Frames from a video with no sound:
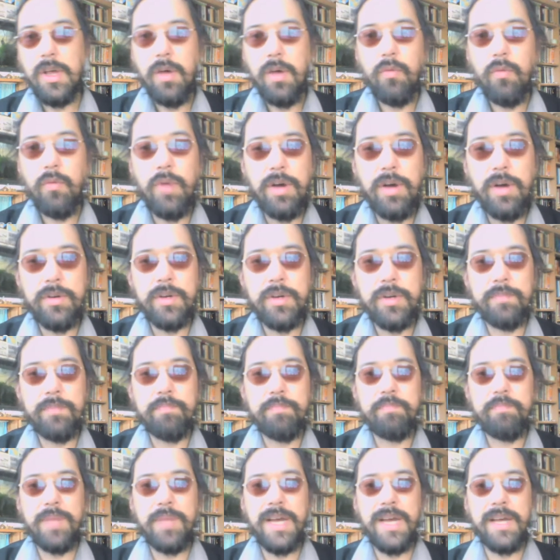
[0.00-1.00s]
Welcome
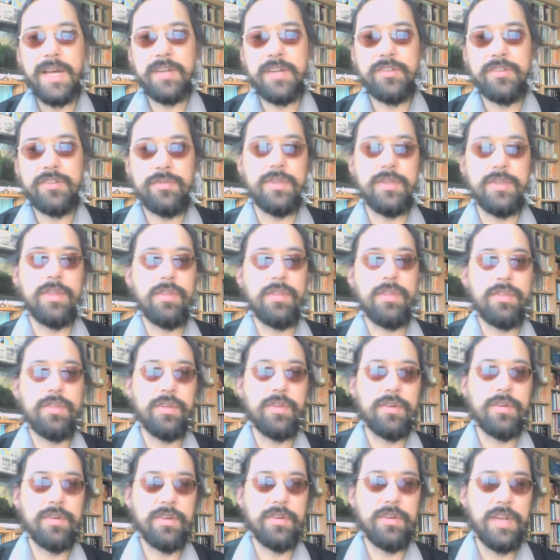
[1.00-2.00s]
back to the
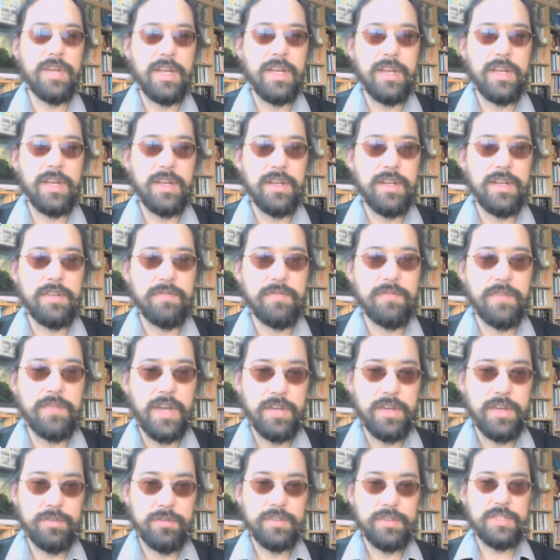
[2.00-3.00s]
third and
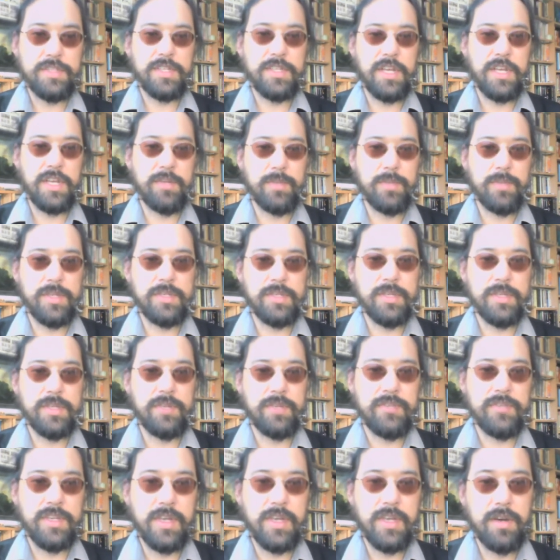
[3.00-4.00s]
final segment
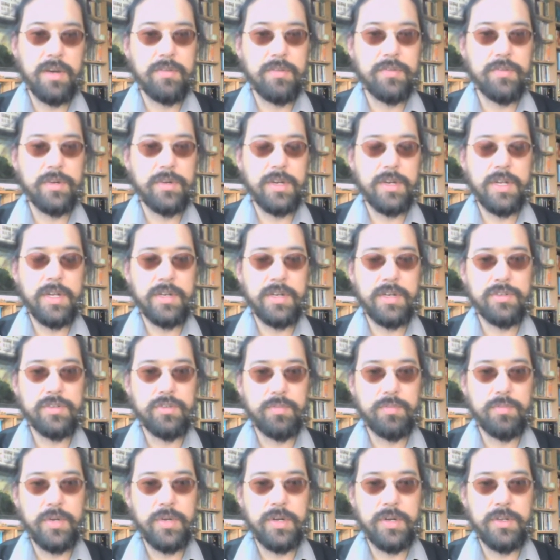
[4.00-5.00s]
of the California National
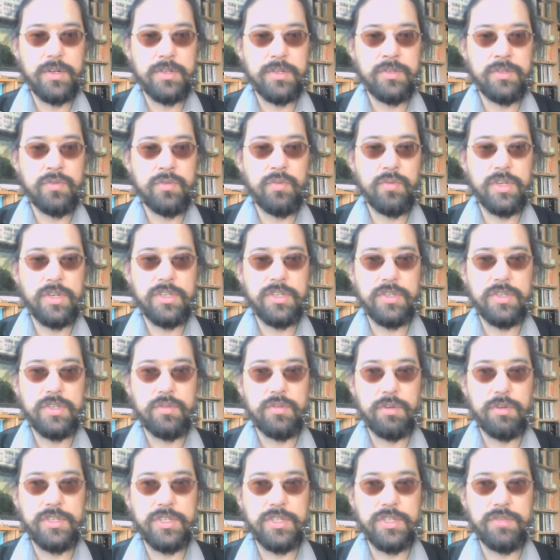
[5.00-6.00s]
Party's
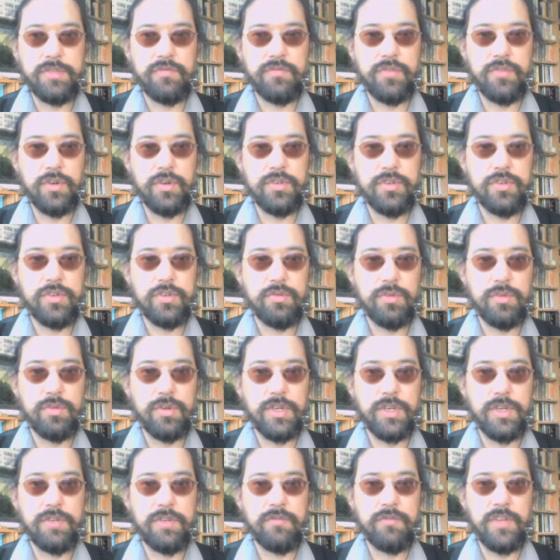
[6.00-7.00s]
2020 virtual
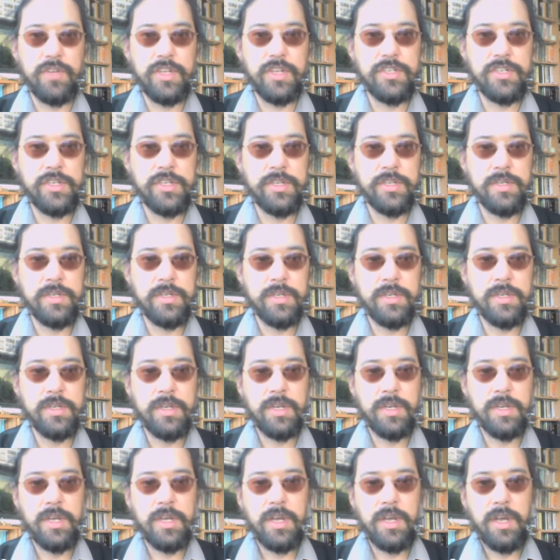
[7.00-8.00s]
convention.
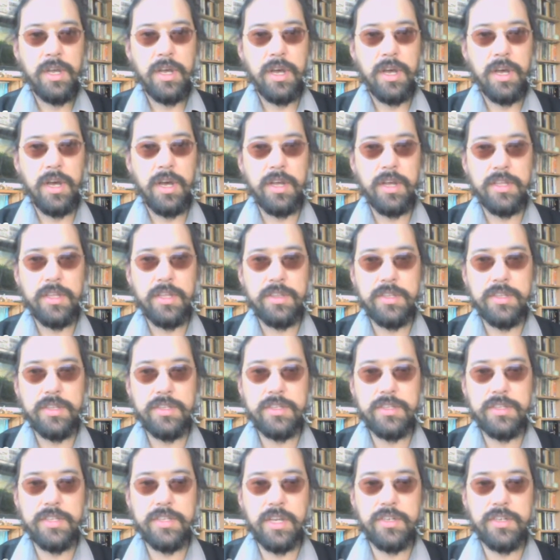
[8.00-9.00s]
In this
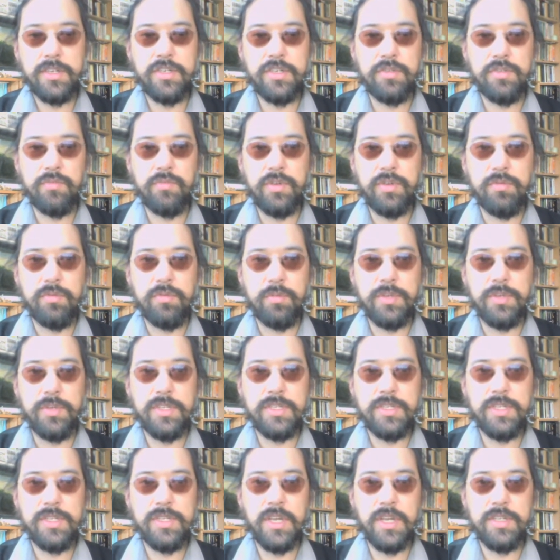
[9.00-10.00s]
section, we will be
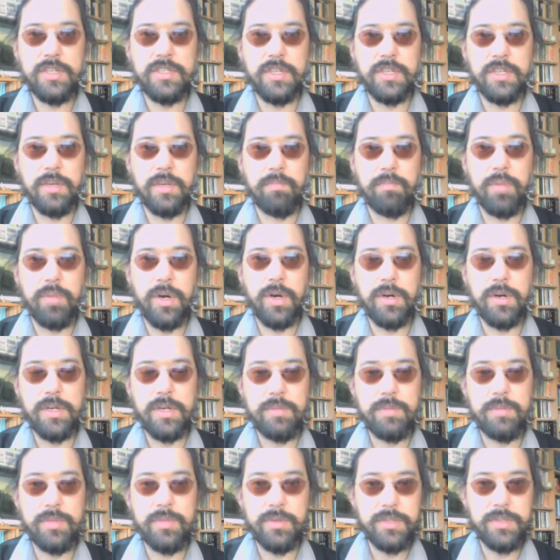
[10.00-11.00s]
discussing party
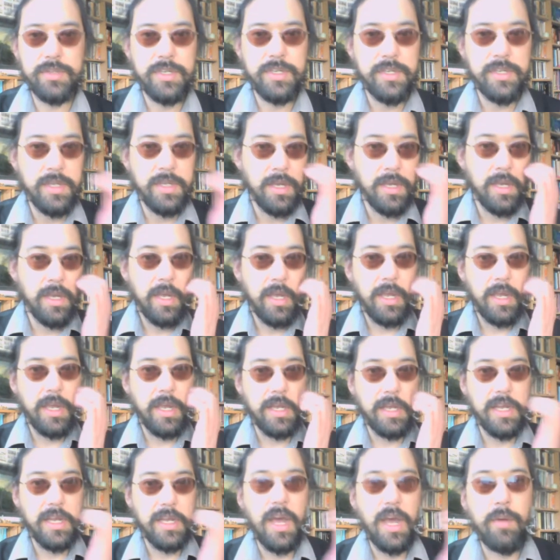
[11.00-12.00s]
building
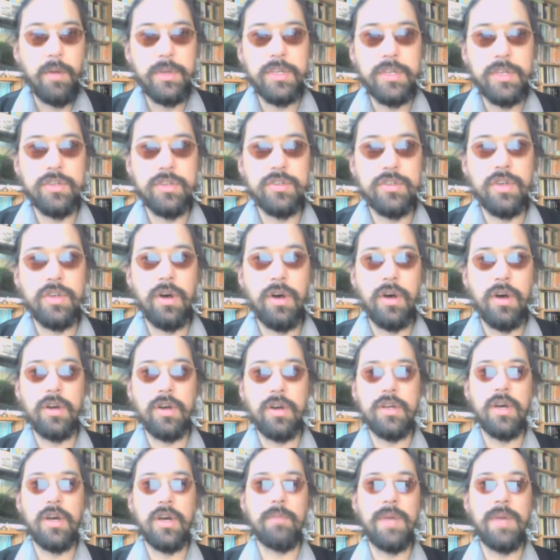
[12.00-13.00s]
and how we can
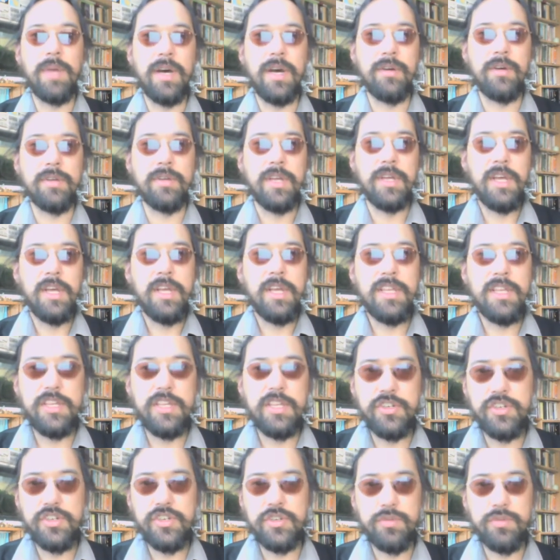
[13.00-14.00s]
talk about
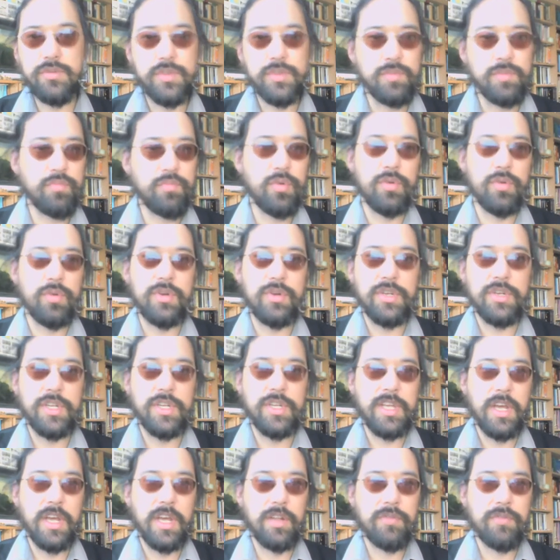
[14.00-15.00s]
issues important to
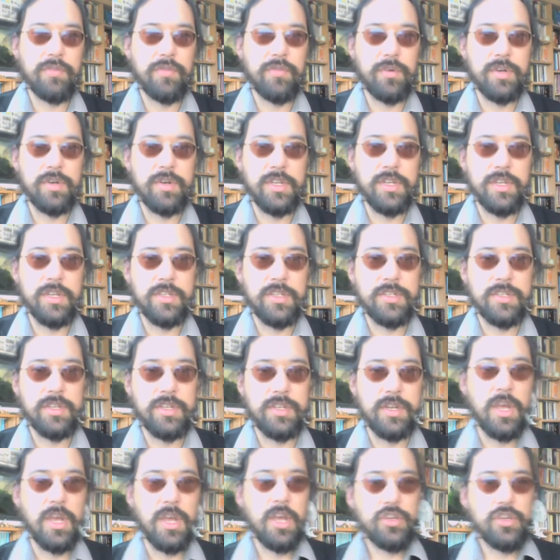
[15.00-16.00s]
Californians
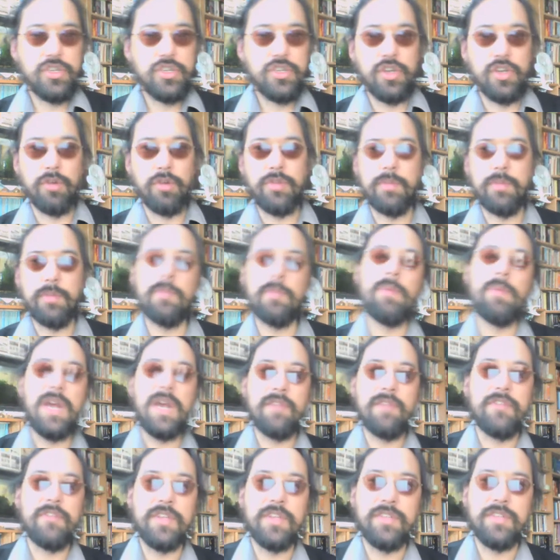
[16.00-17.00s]
and show them the
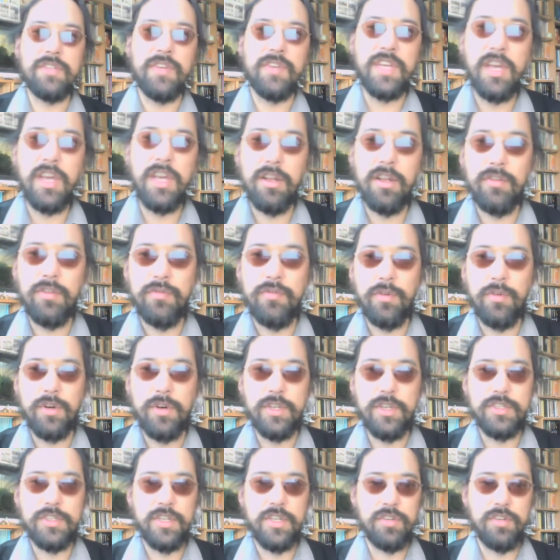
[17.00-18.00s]
benefits of a
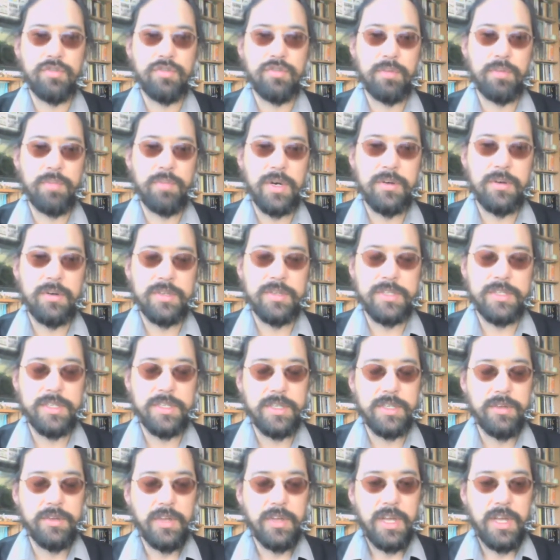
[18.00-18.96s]
California-centric policy.